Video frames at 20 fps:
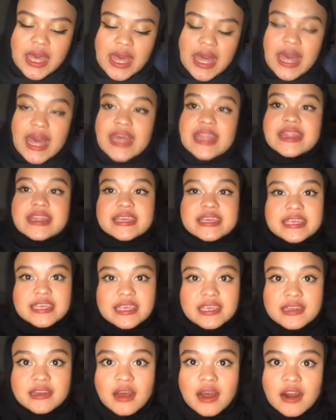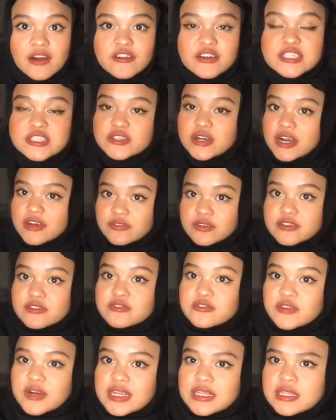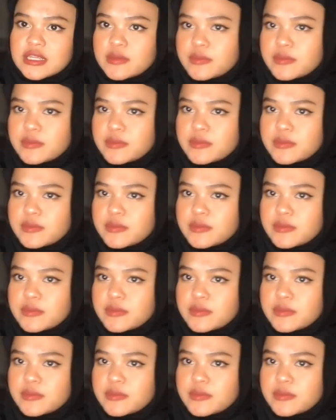And the kit are travel friendly